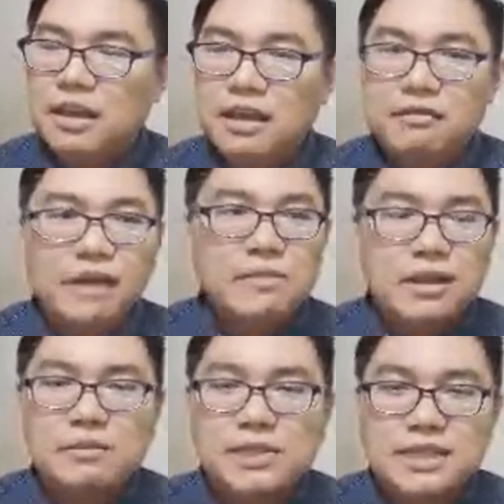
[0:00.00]
If I'm
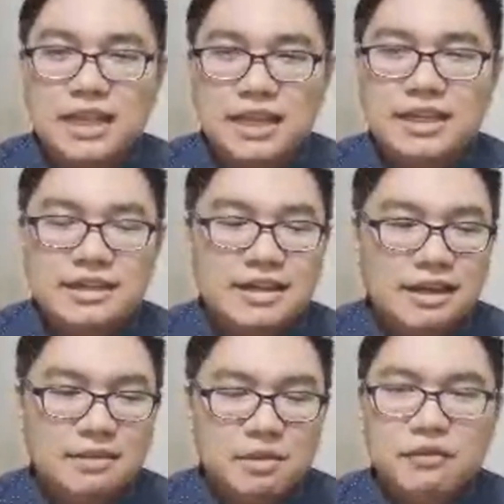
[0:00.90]
not mistaken,
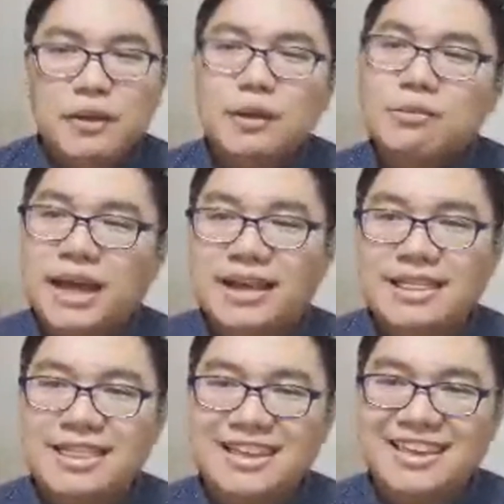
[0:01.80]
if you look back
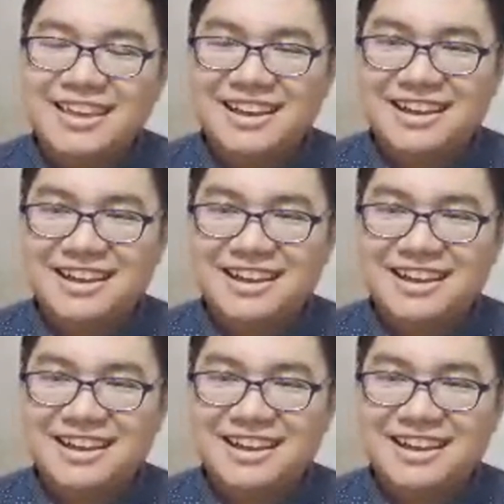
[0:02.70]
at the